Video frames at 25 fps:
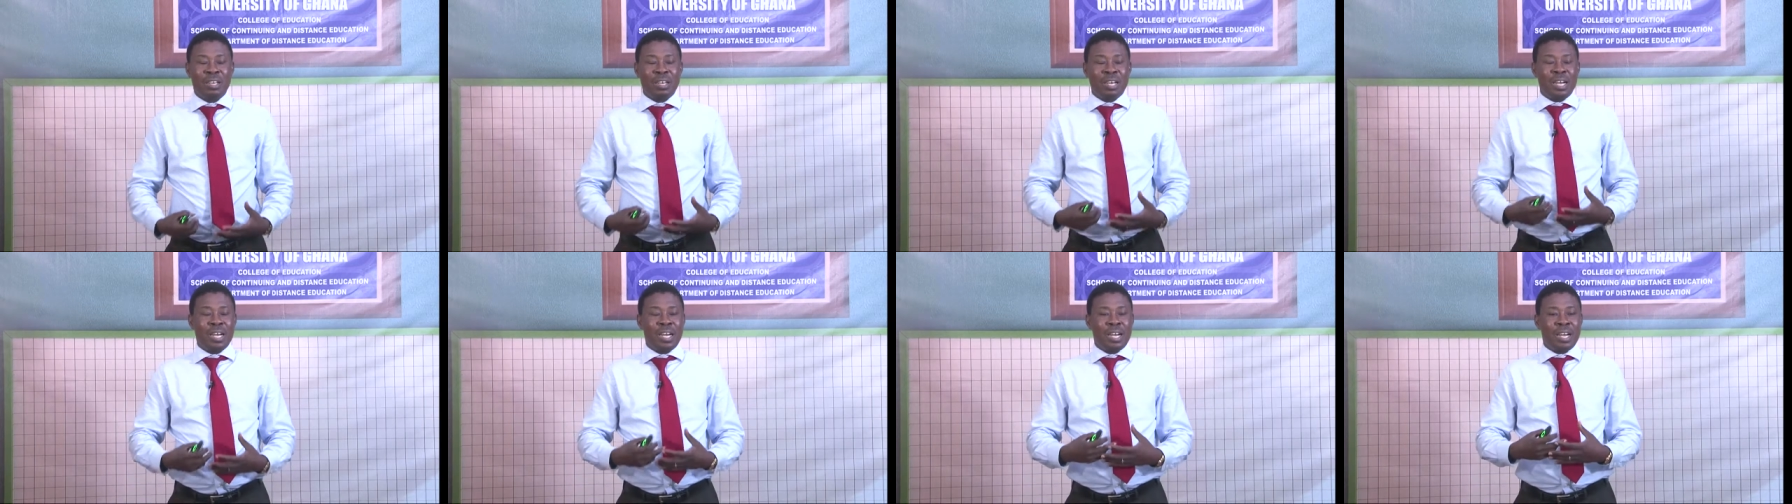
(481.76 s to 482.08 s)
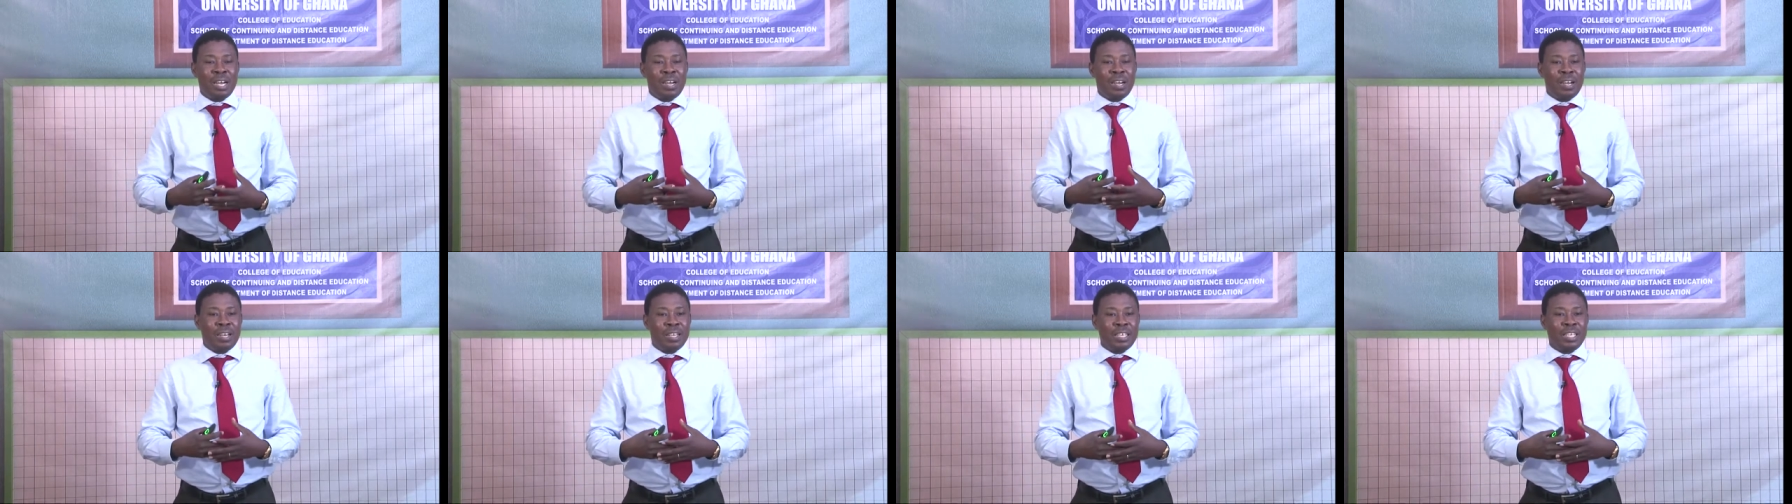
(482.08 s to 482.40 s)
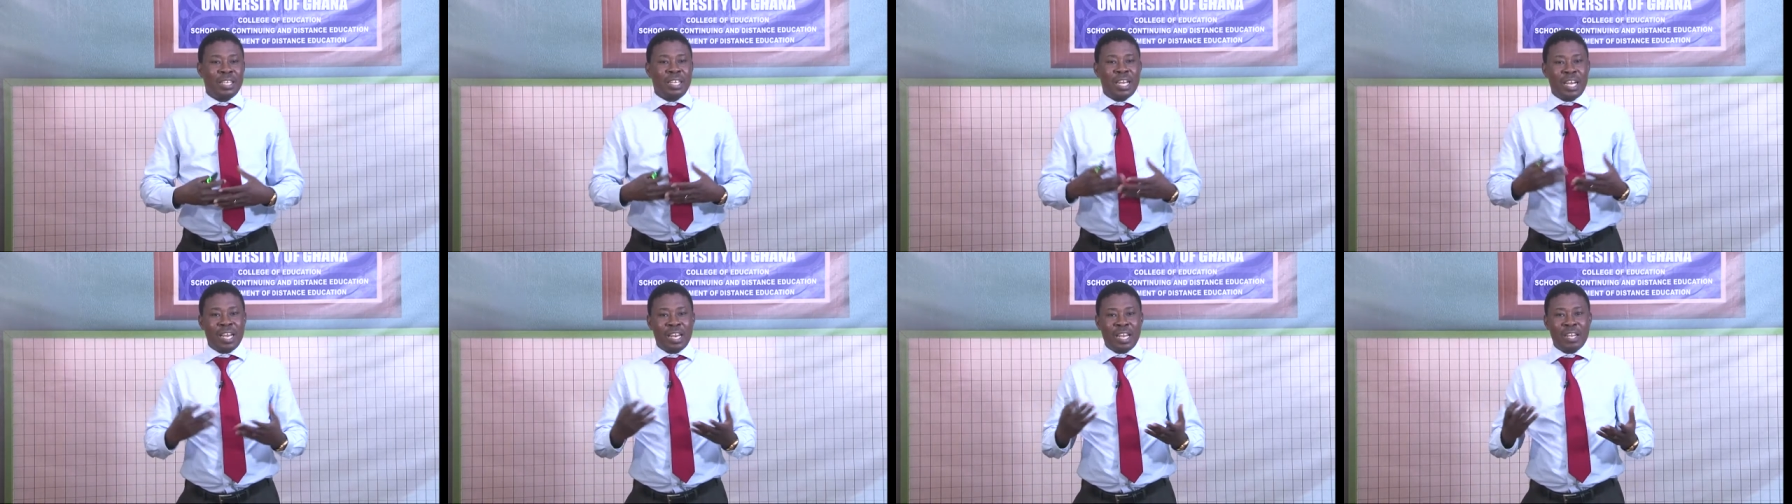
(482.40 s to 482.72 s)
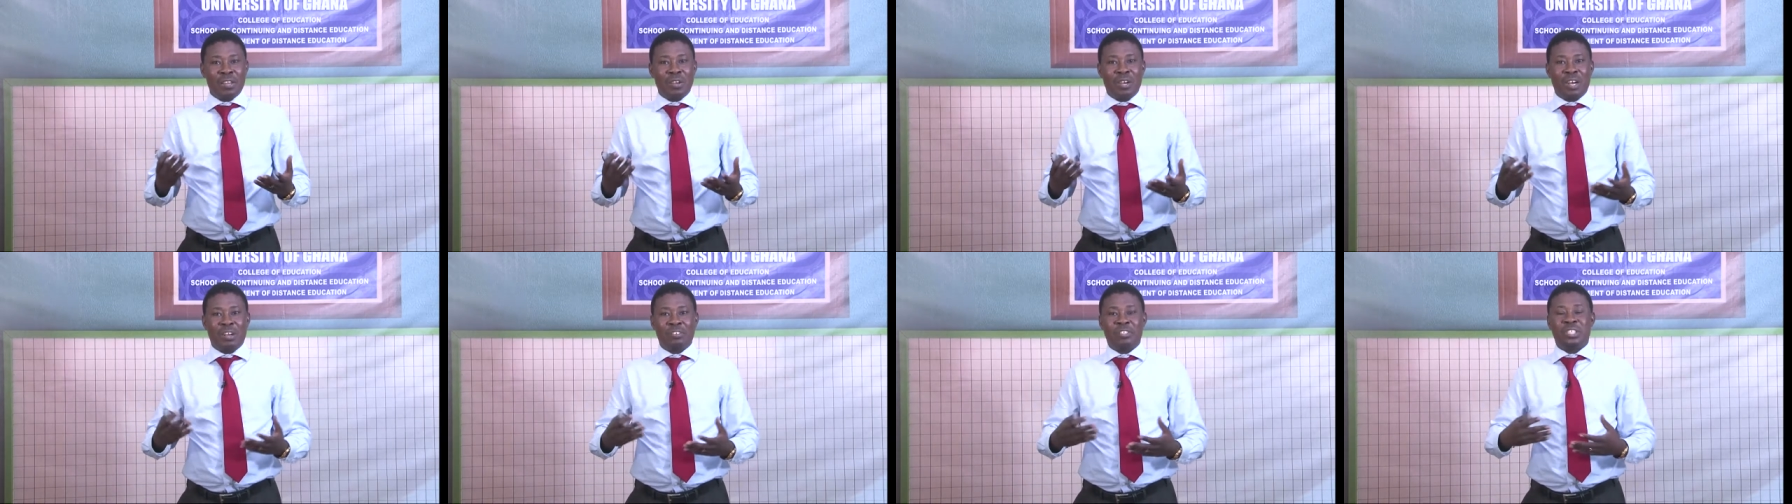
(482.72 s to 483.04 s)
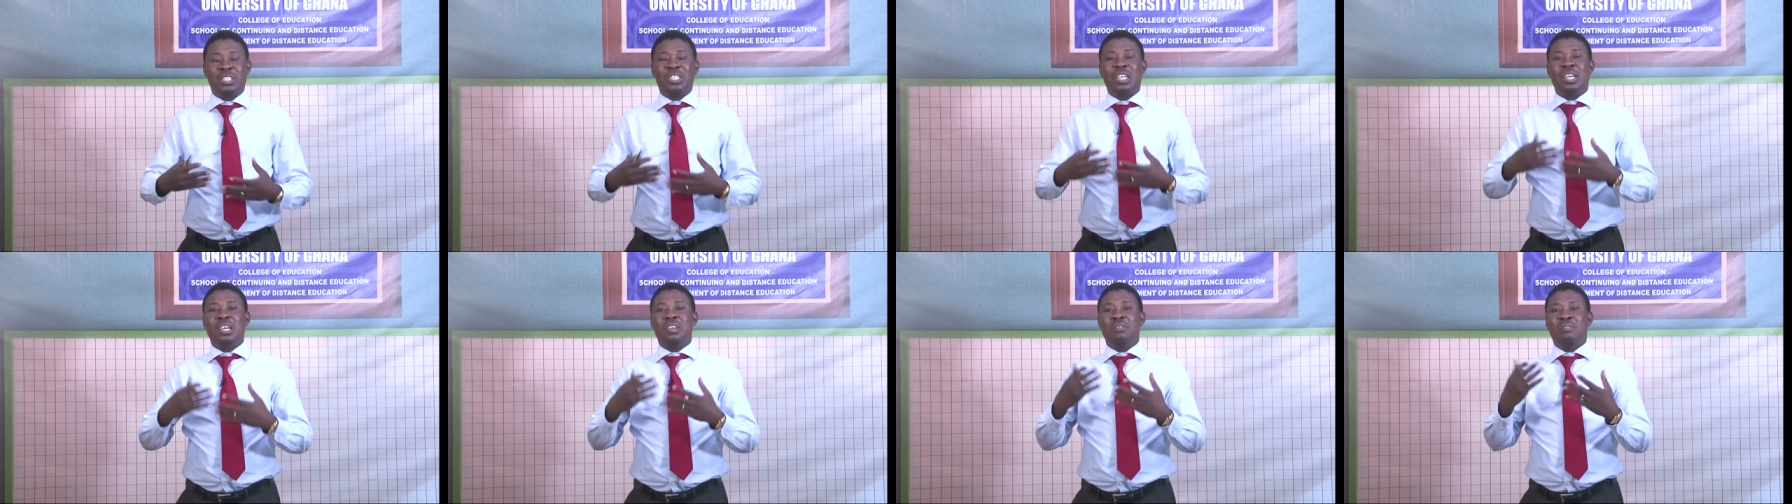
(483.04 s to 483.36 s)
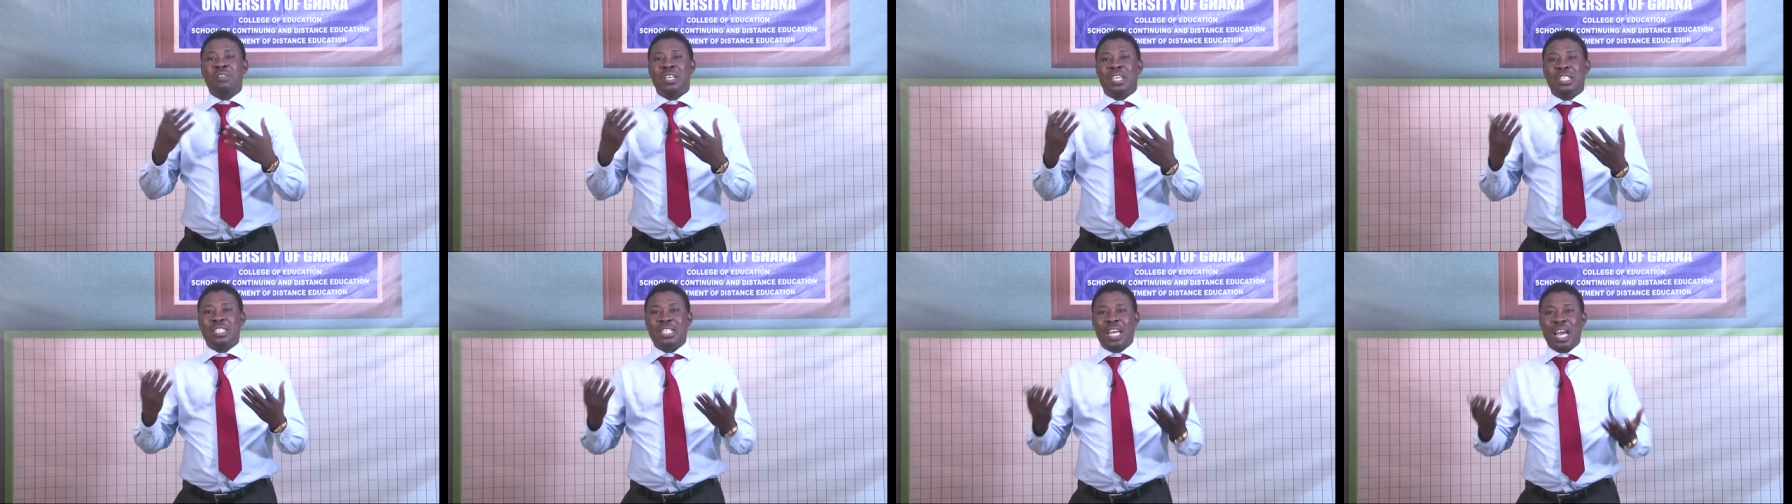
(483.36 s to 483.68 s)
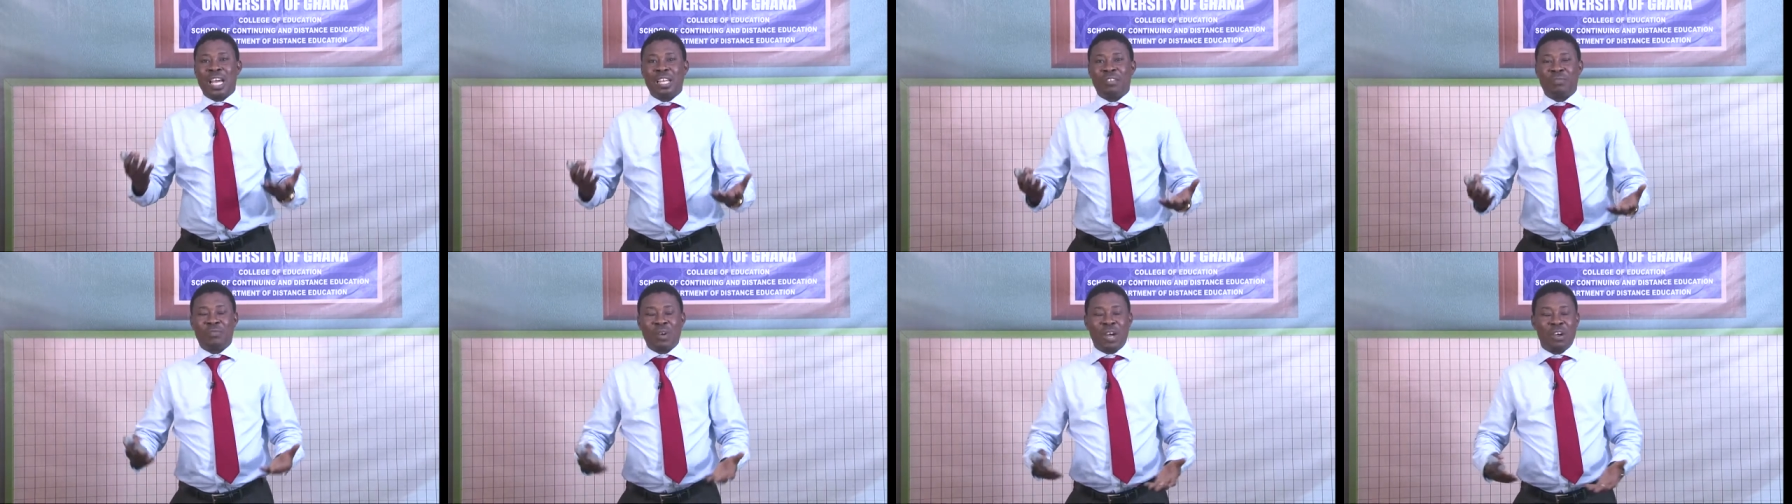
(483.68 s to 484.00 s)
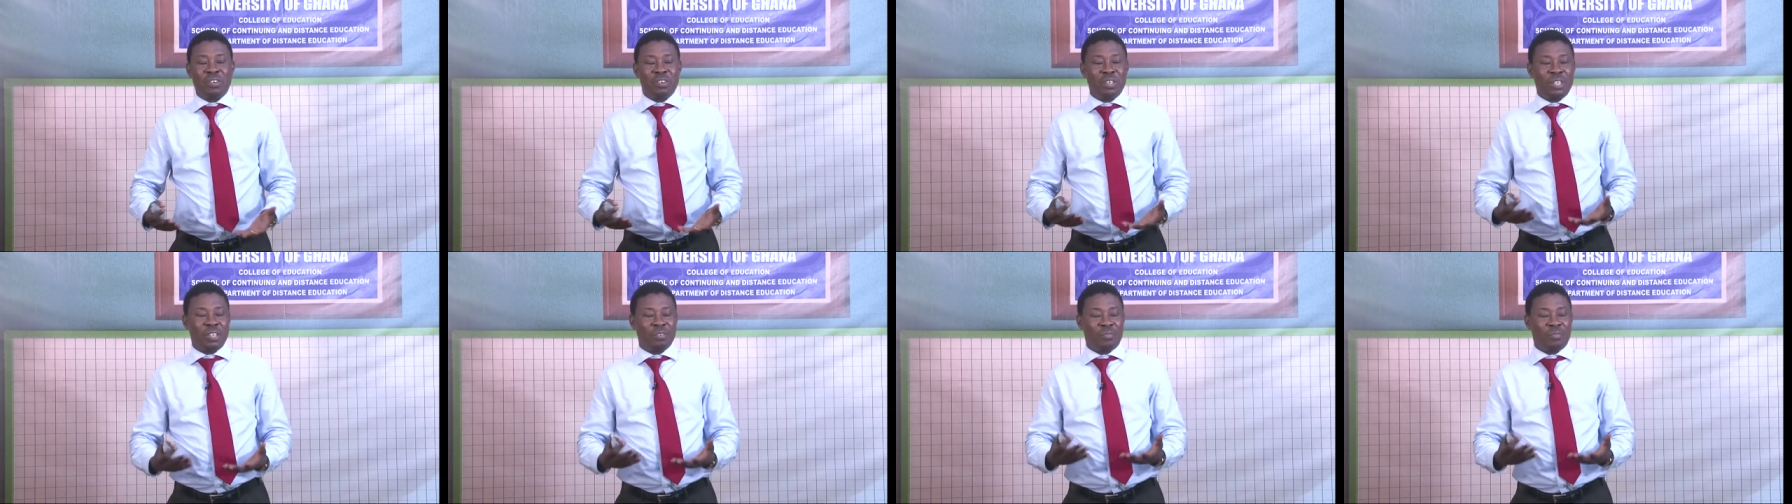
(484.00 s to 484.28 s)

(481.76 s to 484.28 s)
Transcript: Uh, in Ghana, you have Save the Sight Found,